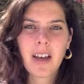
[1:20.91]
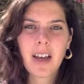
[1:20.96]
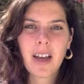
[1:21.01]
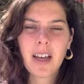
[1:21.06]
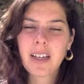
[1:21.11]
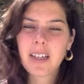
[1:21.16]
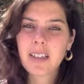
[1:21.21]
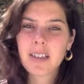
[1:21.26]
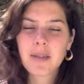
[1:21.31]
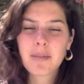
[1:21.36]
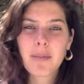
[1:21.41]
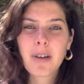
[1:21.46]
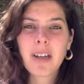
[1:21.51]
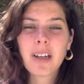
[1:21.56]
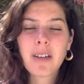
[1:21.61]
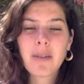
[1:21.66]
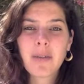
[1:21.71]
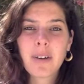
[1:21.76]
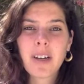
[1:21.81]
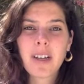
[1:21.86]
And there's
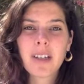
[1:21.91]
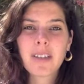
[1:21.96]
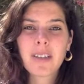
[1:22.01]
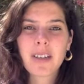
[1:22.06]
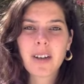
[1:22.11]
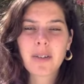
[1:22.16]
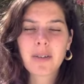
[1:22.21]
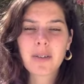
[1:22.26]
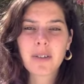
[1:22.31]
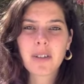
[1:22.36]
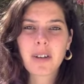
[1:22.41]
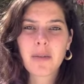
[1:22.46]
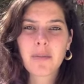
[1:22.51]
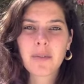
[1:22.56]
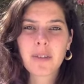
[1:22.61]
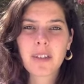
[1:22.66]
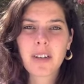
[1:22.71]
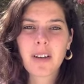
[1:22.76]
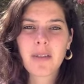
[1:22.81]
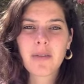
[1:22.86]
many ways how to come
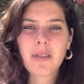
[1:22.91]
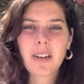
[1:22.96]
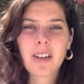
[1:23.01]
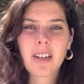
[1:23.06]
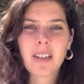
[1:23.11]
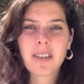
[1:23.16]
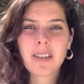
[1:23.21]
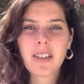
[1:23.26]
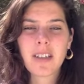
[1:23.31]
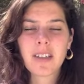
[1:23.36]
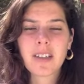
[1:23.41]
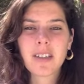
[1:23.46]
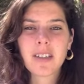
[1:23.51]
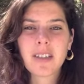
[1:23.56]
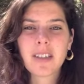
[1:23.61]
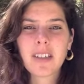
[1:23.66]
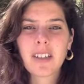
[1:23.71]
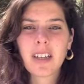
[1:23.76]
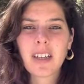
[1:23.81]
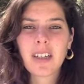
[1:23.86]
to that
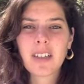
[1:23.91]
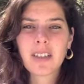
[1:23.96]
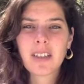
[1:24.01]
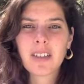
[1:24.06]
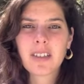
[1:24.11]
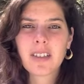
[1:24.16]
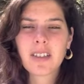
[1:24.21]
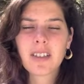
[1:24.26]
realization, and